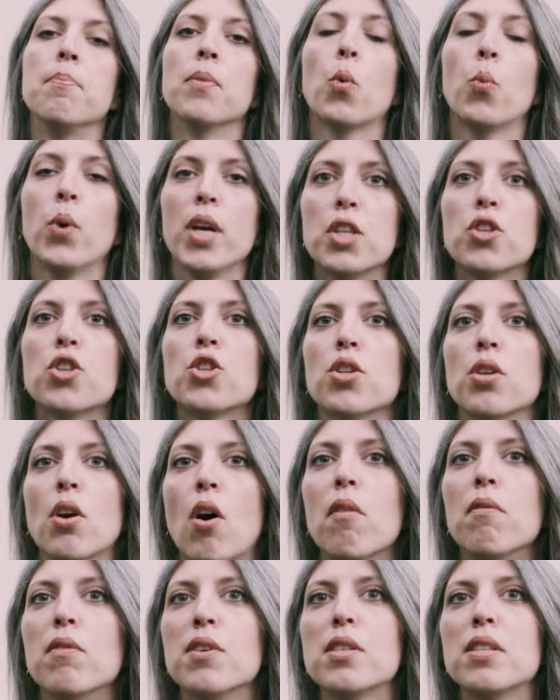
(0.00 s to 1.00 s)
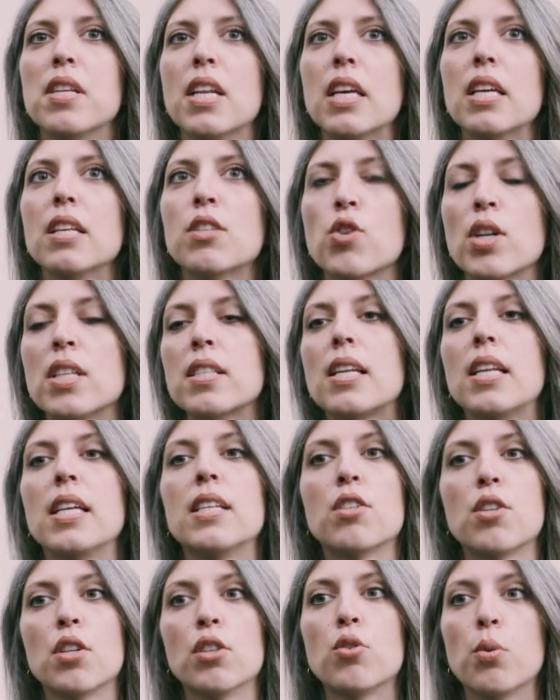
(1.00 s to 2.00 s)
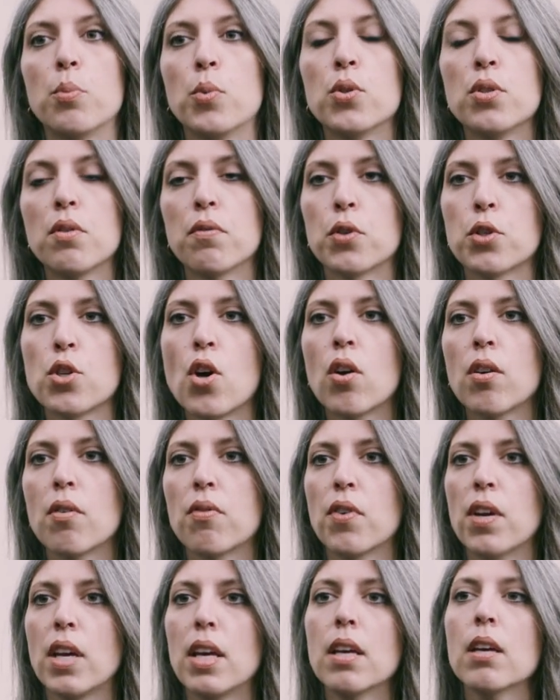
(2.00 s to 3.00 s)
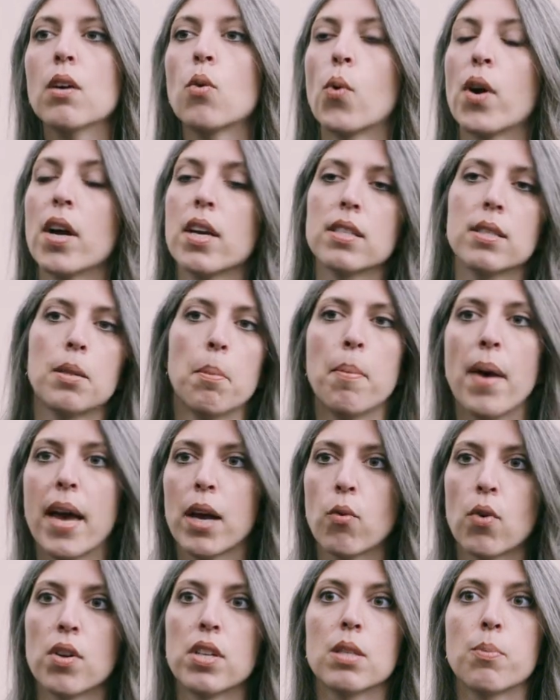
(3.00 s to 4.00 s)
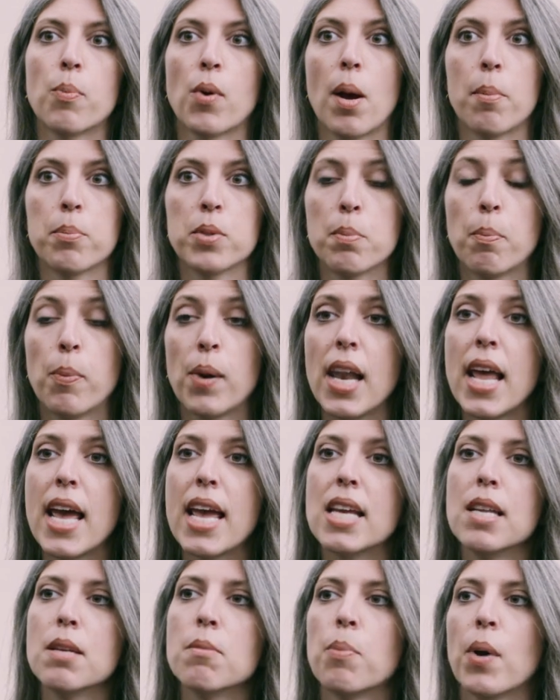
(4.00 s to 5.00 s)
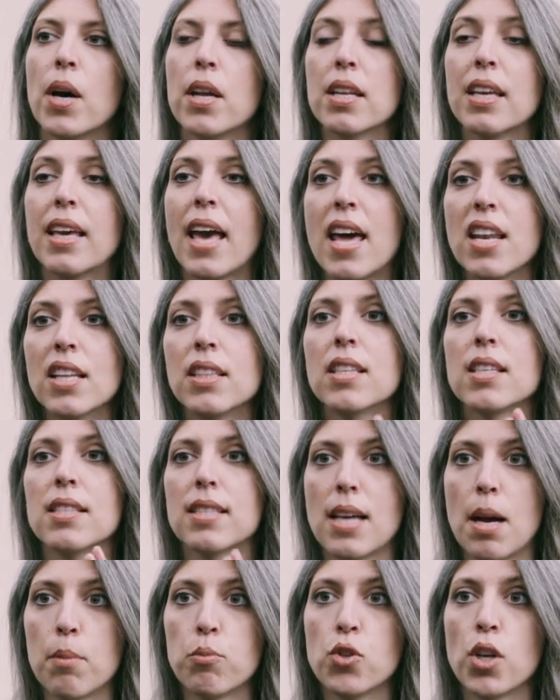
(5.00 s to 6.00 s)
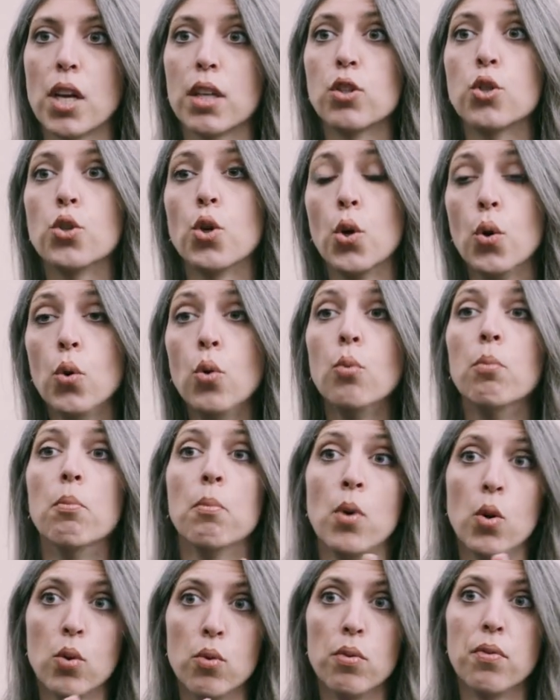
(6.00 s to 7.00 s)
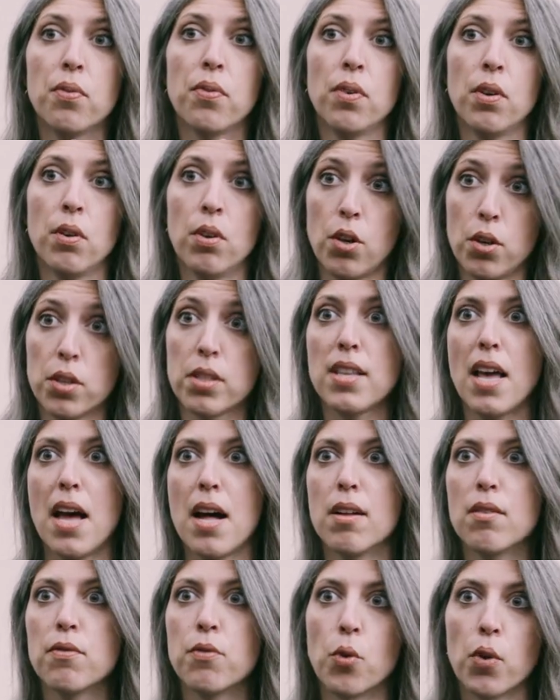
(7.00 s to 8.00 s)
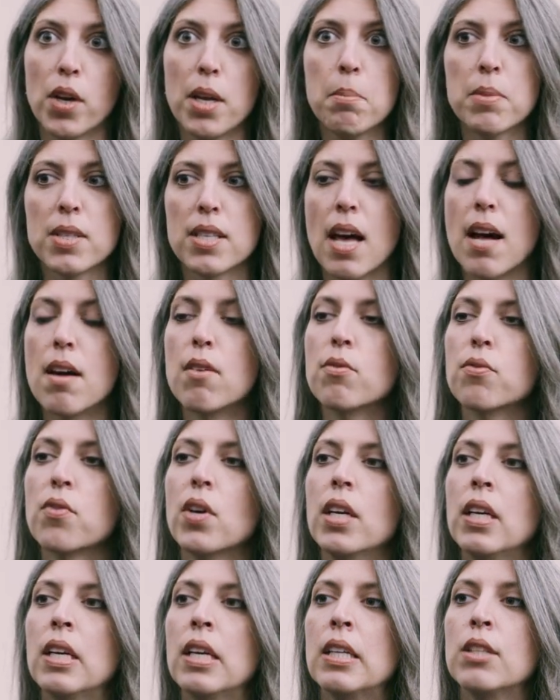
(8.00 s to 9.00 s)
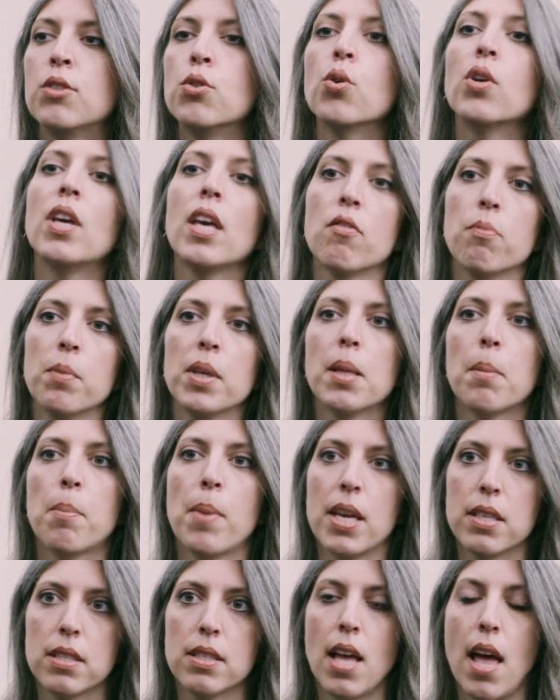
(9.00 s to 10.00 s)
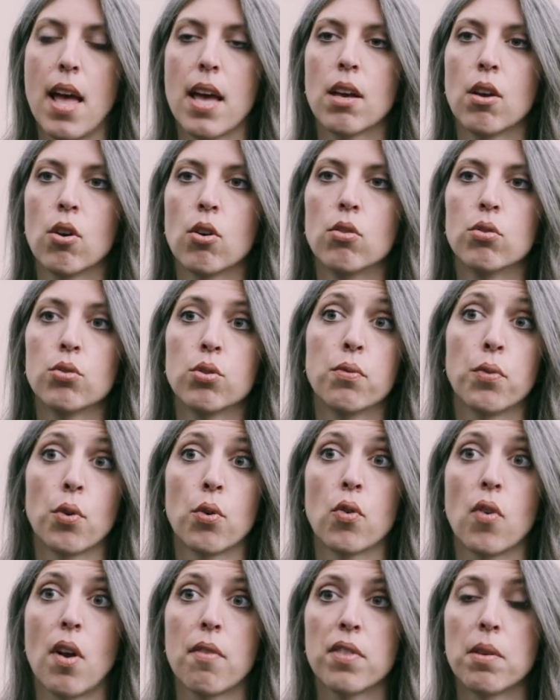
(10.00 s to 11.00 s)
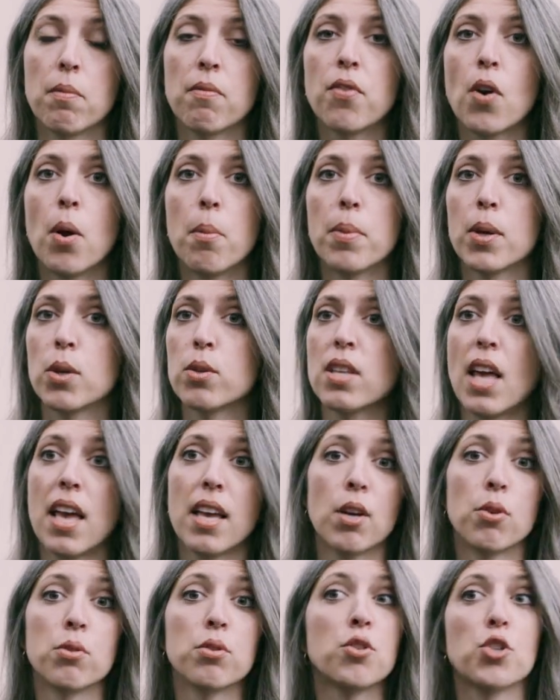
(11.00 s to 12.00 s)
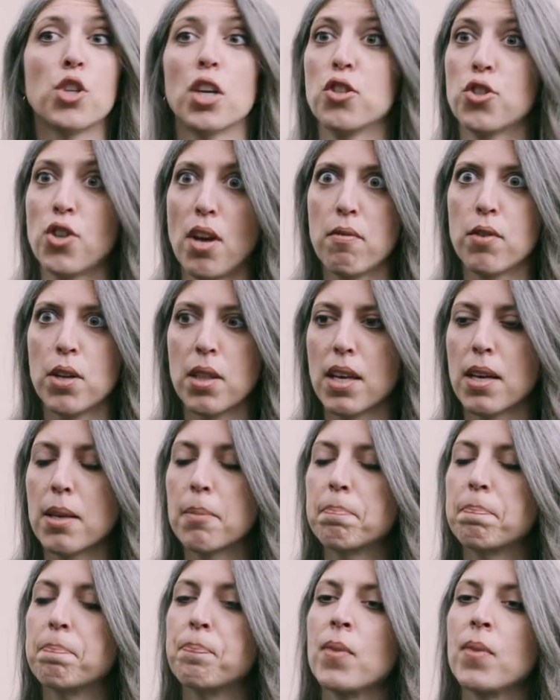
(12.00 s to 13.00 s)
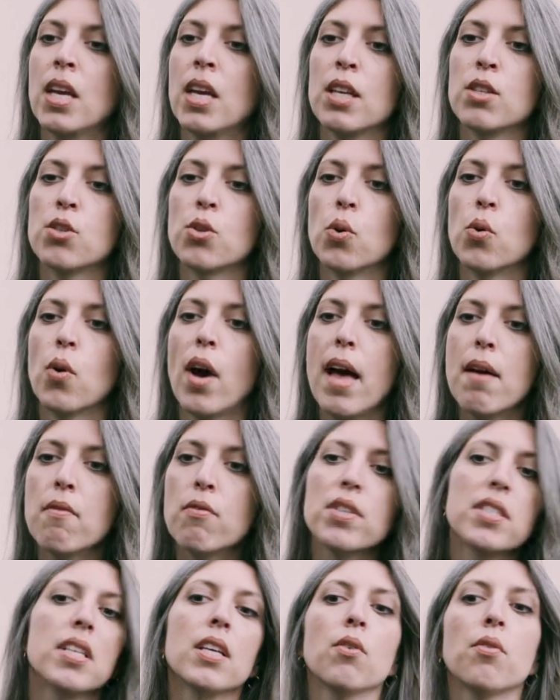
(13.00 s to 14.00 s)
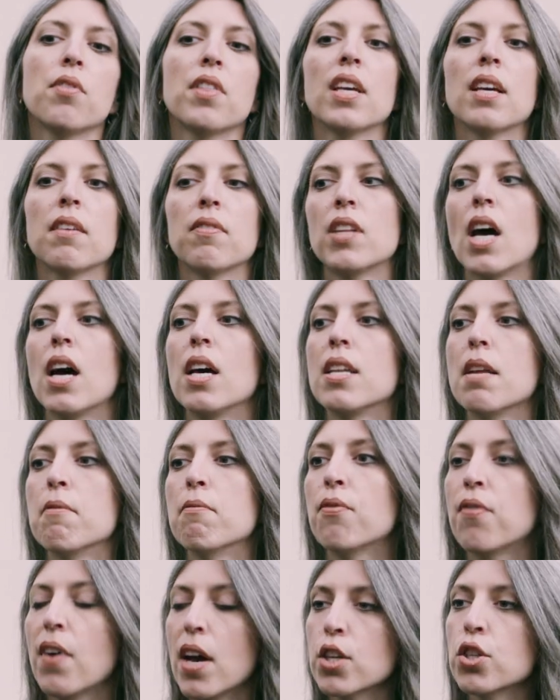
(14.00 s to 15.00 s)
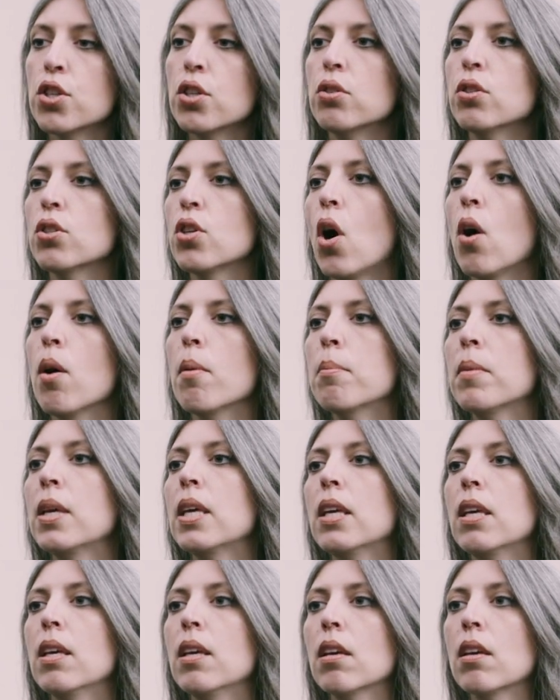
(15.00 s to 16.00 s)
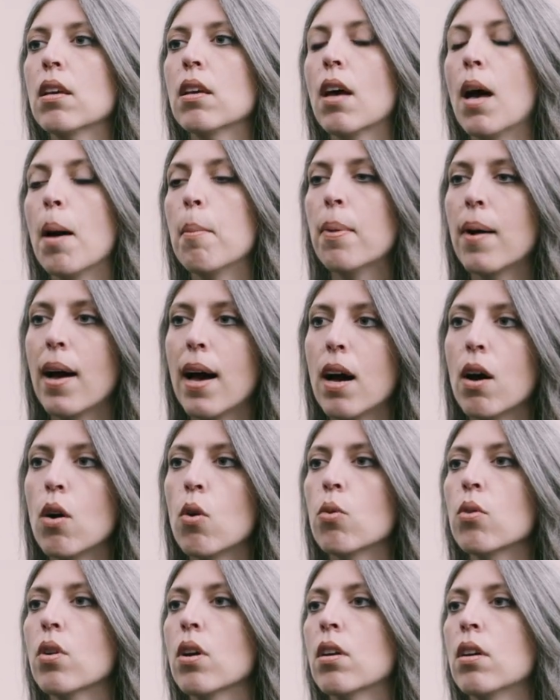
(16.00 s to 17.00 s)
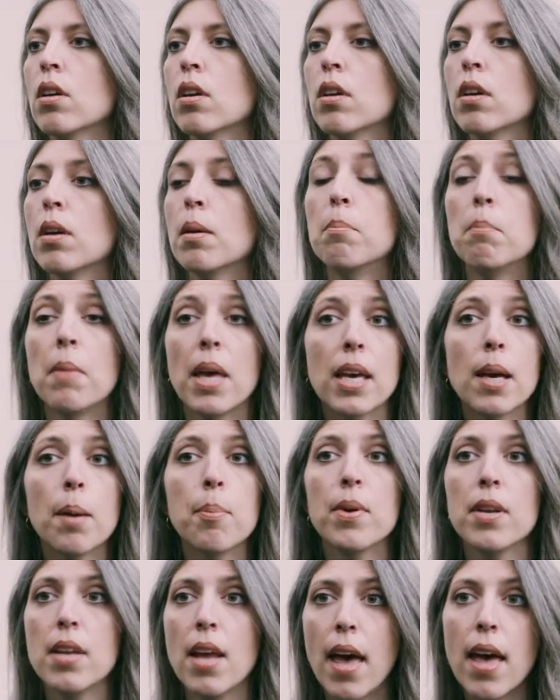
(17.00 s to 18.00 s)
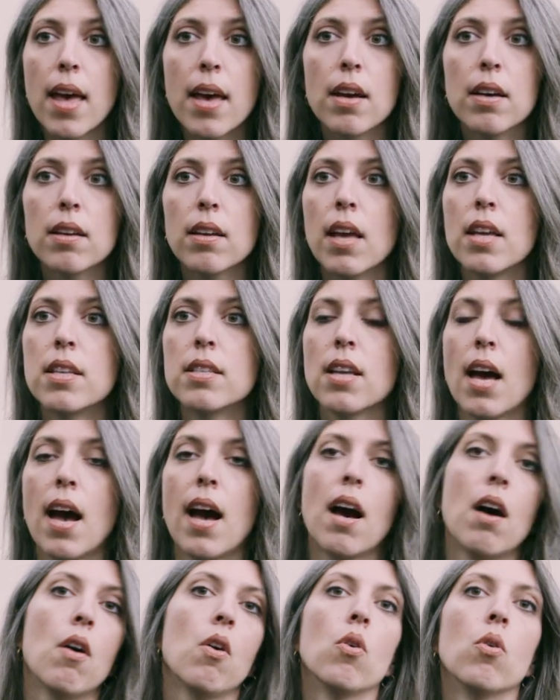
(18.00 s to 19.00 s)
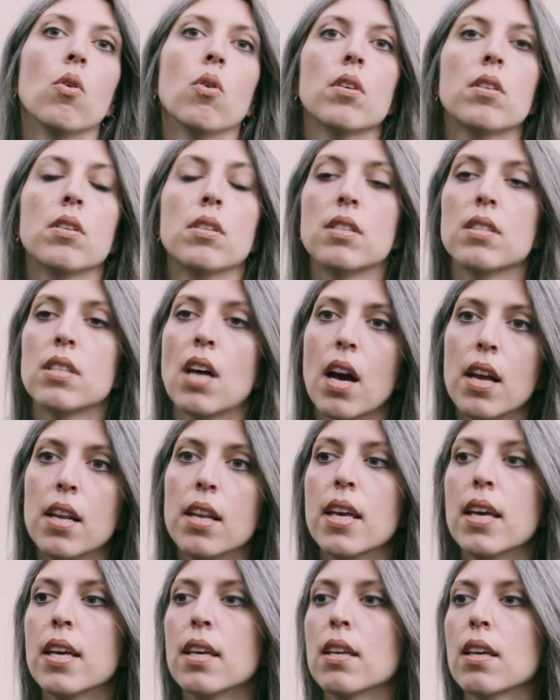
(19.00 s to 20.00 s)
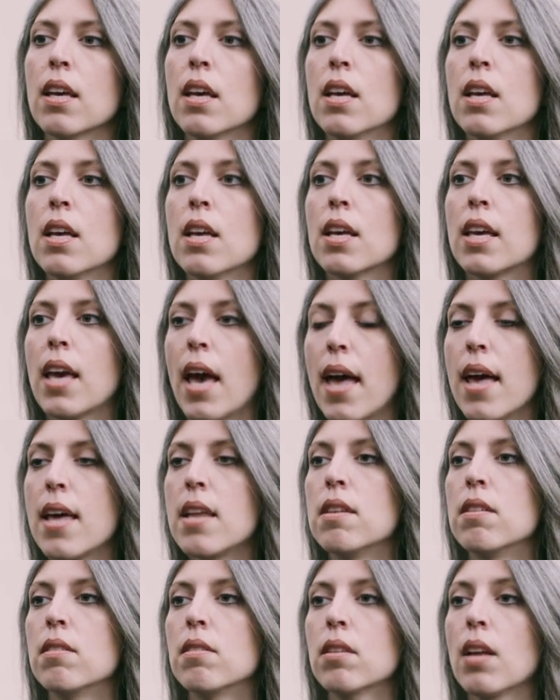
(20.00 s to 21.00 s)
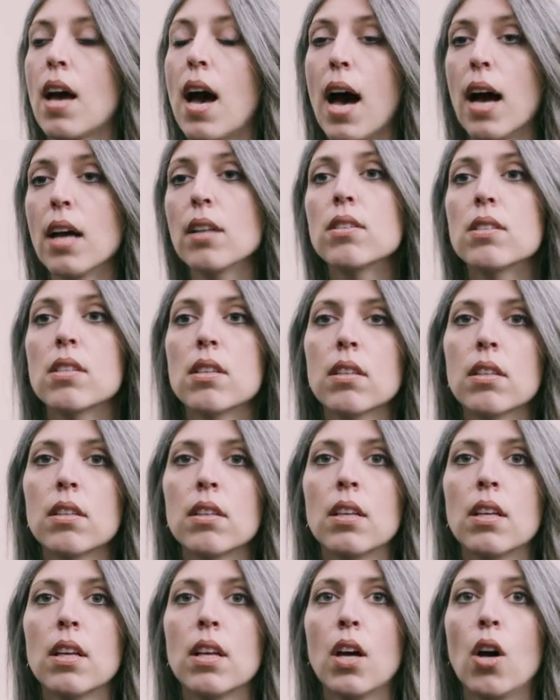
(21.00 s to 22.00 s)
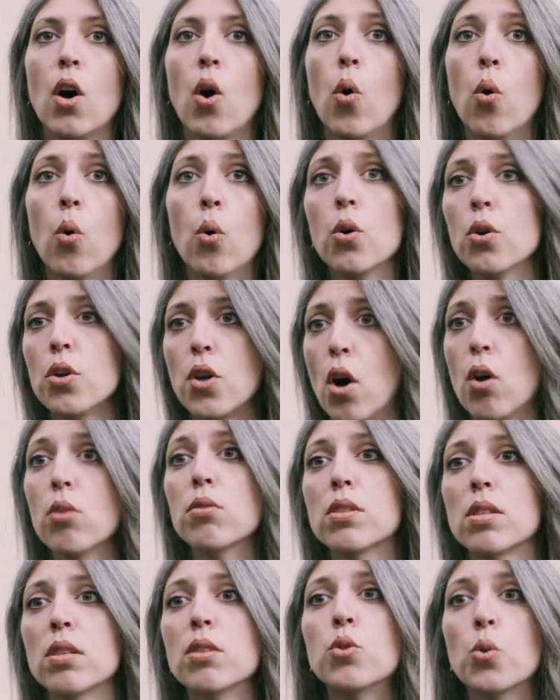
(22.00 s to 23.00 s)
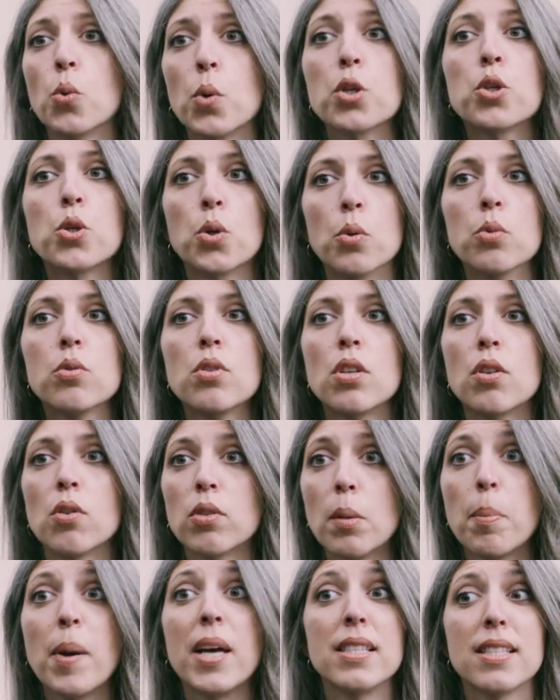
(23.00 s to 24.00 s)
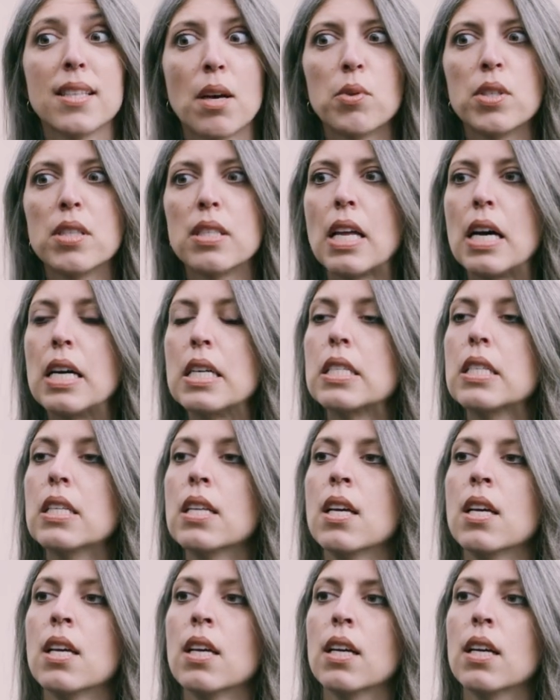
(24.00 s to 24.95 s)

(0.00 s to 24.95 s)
which obviously translated into beauty photography, whereas the background is perhaps plain, but getting the subject to move herself or himself to give me the best angle to photograph them from, because angles change everything. So every single thing I've done, and fashion taught me about makeup and hair and how styling can add or not to a shoot, you know, depends how it's done.